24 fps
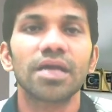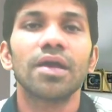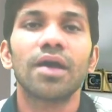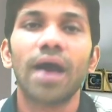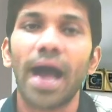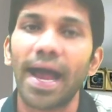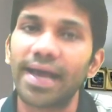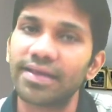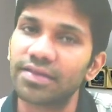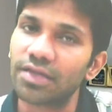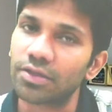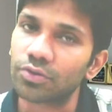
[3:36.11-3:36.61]

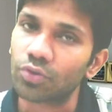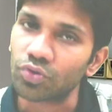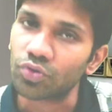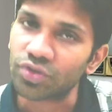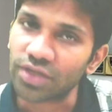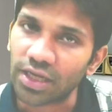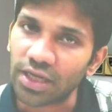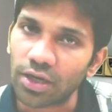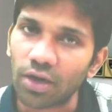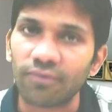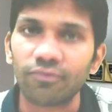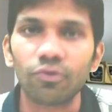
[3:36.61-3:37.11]
either through
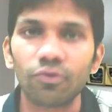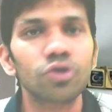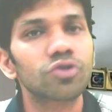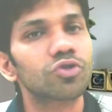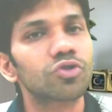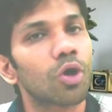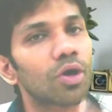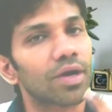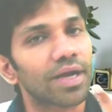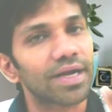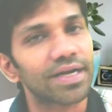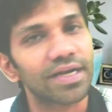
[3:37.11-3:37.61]
sale of goods
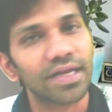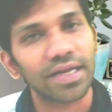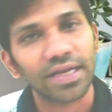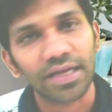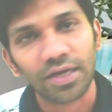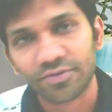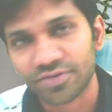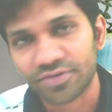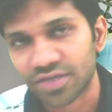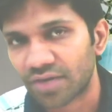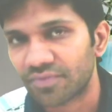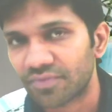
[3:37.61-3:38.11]
or rendering
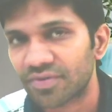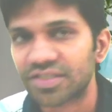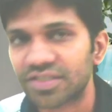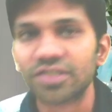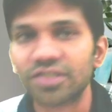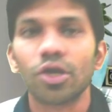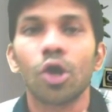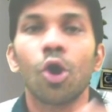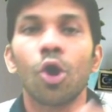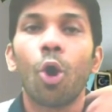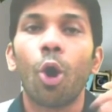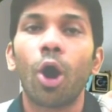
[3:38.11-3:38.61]
of services,
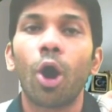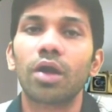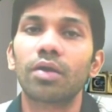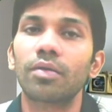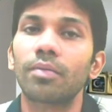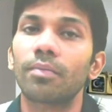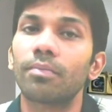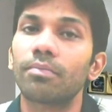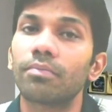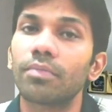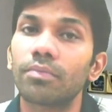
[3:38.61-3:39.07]
or